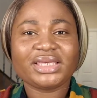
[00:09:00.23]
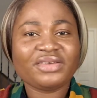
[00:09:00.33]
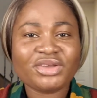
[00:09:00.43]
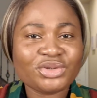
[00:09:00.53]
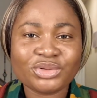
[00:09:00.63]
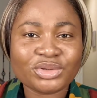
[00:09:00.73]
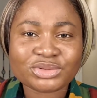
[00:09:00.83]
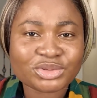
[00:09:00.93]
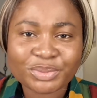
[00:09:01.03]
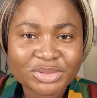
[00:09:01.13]
giving you no
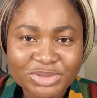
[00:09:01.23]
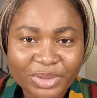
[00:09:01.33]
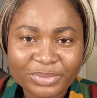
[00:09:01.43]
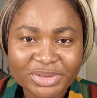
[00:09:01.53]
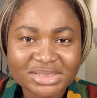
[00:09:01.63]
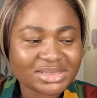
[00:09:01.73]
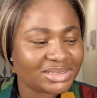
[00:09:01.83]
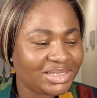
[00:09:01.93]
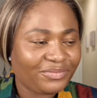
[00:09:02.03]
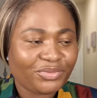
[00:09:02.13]
stupid submit.
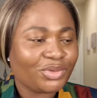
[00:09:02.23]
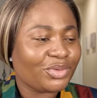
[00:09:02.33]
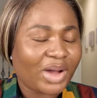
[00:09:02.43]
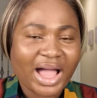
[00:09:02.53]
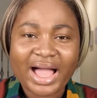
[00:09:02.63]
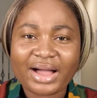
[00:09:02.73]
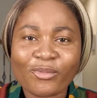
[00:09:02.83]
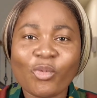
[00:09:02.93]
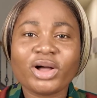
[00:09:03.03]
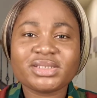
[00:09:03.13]
If you
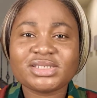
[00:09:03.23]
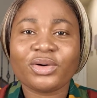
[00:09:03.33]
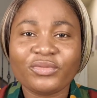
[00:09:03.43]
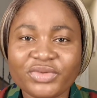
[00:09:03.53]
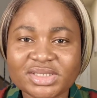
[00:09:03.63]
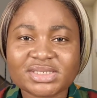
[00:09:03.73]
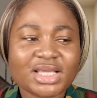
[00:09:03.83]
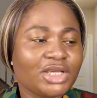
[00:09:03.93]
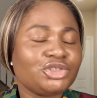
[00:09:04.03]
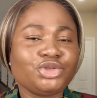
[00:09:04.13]
are worthy of it,
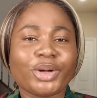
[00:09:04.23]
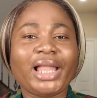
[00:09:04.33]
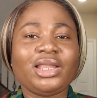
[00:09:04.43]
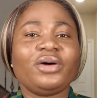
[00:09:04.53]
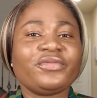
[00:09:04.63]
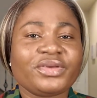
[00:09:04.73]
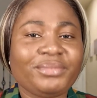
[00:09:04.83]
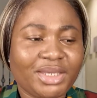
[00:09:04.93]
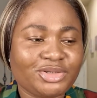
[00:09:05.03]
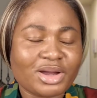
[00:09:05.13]
you are
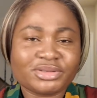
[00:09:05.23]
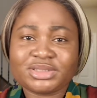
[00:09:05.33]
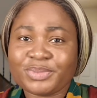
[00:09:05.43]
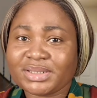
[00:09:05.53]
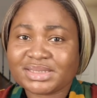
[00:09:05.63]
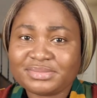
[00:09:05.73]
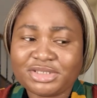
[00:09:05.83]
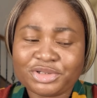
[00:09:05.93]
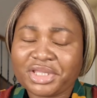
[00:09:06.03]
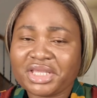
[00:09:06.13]
loving me, you are respecting
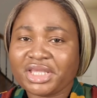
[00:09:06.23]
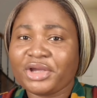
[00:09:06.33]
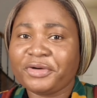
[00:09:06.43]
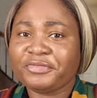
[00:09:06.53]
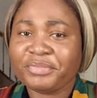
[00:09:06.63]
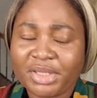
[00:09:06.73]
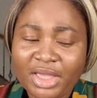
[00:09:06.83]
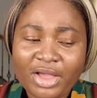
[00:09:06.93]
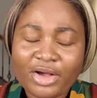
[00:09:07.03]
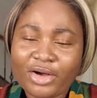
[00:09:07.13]
me, you're taking care of me,
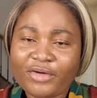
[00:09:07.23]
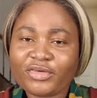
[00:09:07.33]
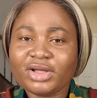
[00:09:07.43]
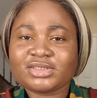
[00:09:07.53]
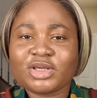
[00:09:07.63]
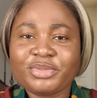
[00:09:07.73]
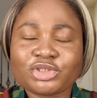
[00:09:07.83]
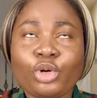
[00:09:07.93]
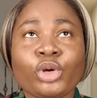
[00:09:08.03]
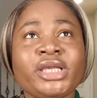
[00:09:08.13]
of course submit.
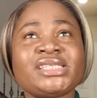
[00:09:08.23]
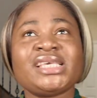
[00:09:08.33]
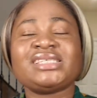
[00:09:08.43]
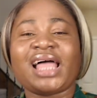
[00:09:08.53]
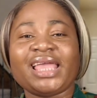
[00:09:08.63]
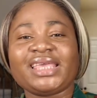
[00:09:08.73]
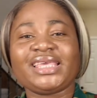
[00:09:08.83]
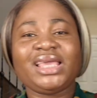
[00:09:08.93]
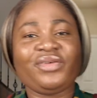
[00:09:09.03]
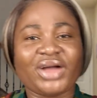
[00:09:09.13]
So it is
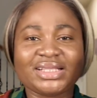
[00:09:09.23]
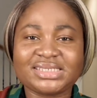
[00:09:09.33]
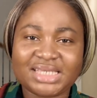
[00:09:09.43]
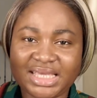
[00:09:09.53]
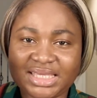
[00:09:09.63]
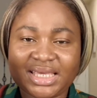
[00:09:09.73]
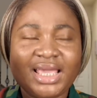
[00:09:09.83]
like give and take.